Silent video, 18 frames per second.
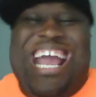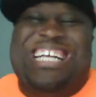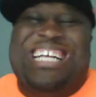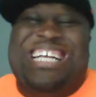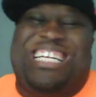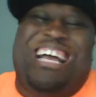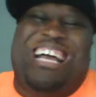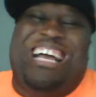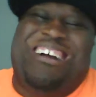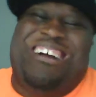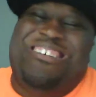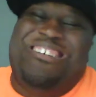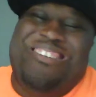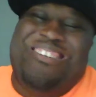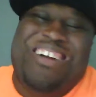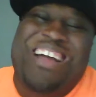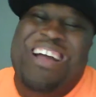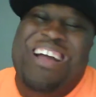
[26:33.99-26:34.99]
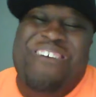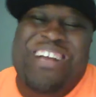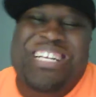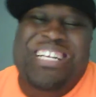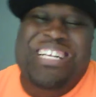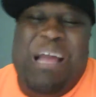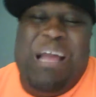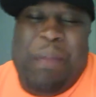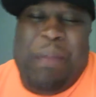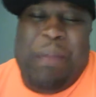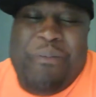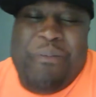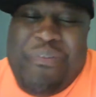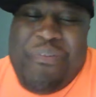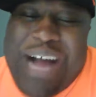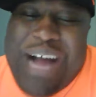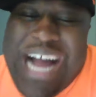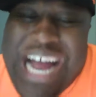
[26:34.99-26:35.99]
So we had
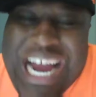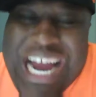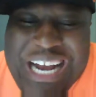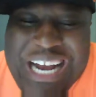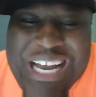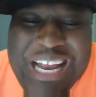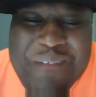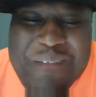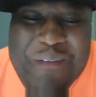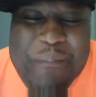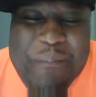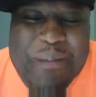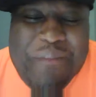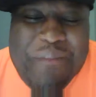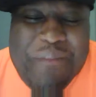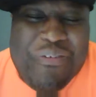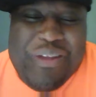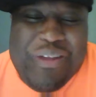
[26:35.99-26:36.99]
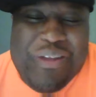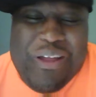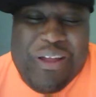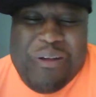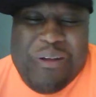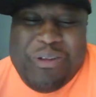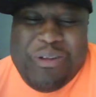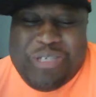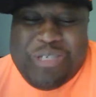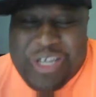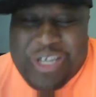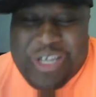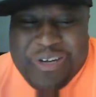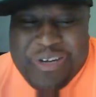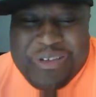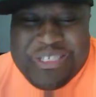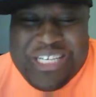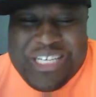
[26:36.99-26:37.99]
people from Ireland, we had people from New
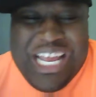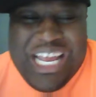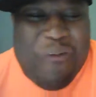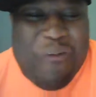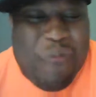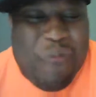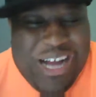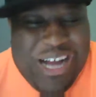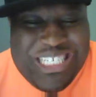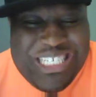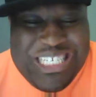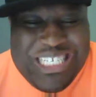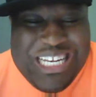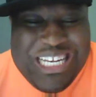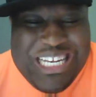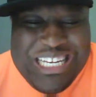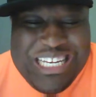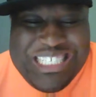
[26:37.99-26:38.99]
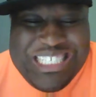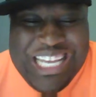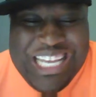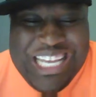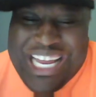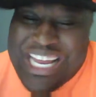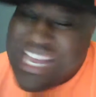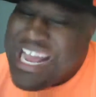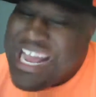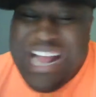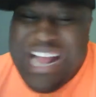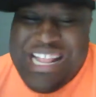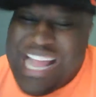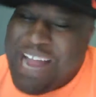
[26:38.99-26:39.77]
Jersey and Washington D.C.